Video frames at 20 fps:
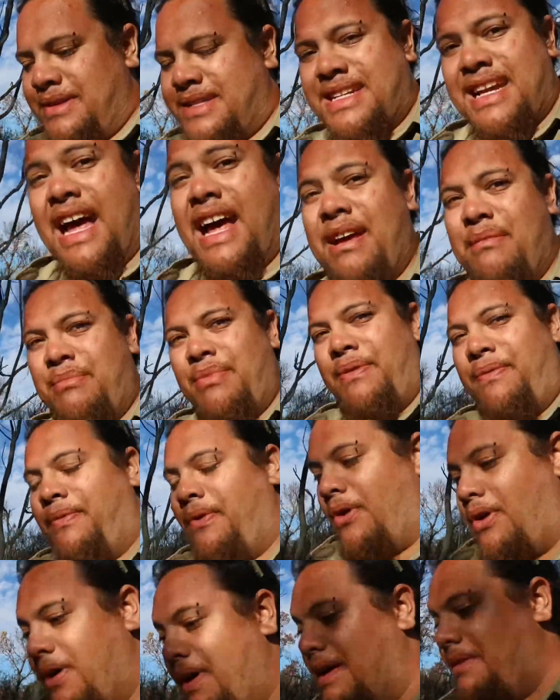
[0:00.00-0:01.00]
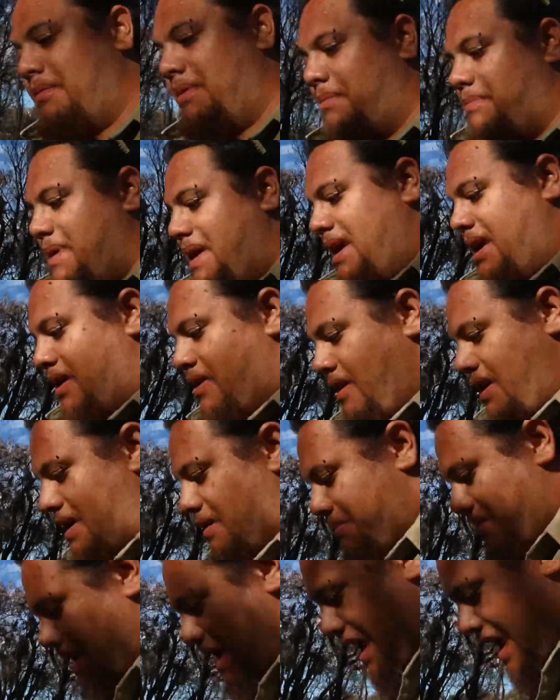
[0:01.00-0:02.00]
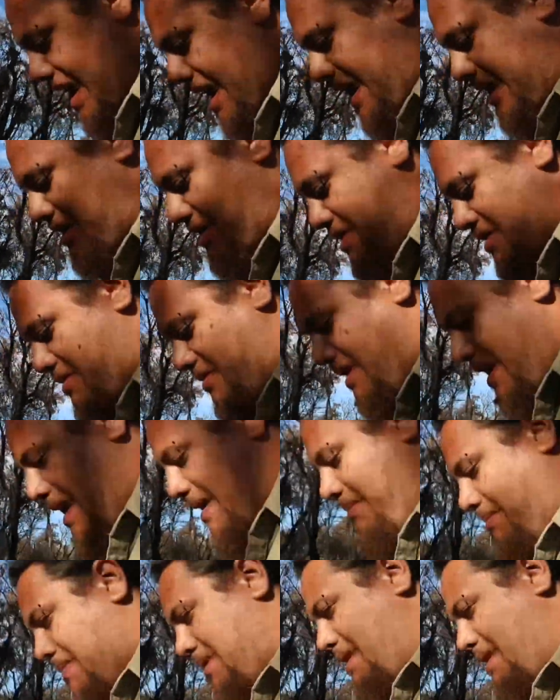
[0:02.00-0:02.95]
saying before, it would be incredibly hard to